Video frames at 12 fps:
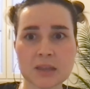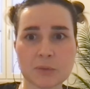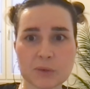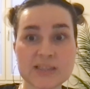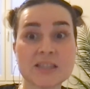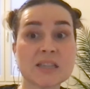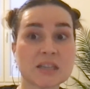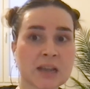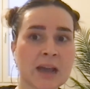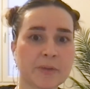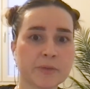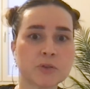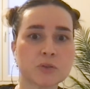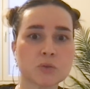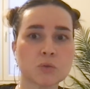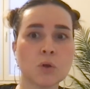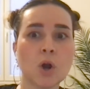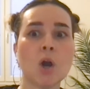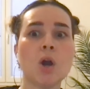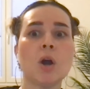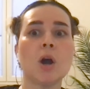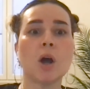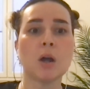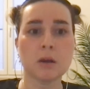that we didn't have to do
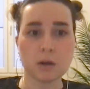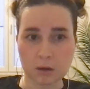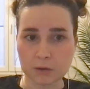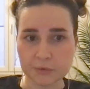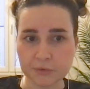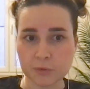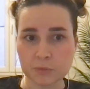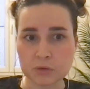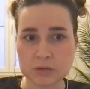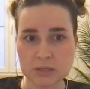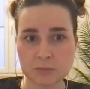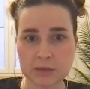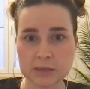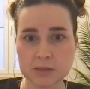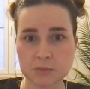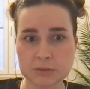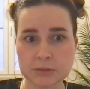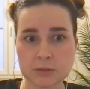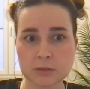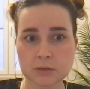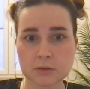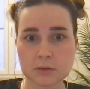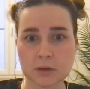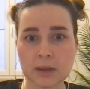a lot of community management.
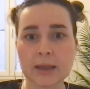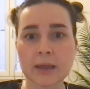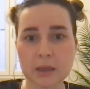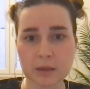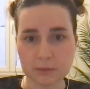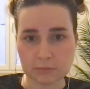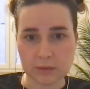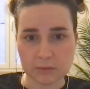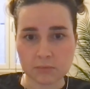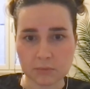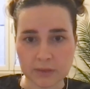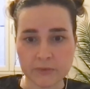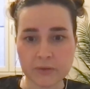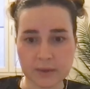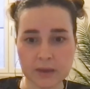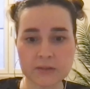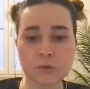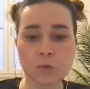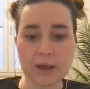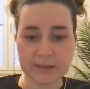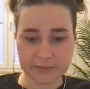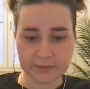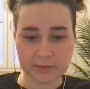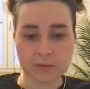Like it's
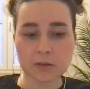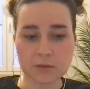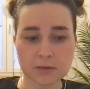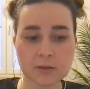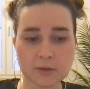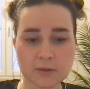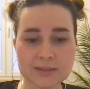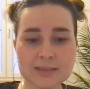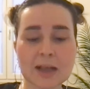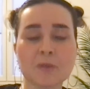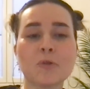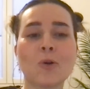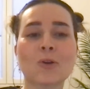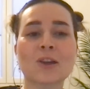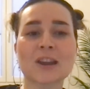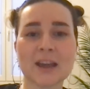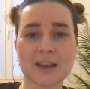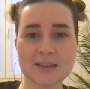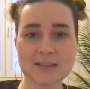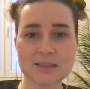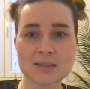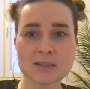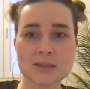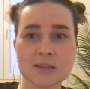quite
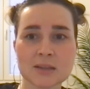self-organized,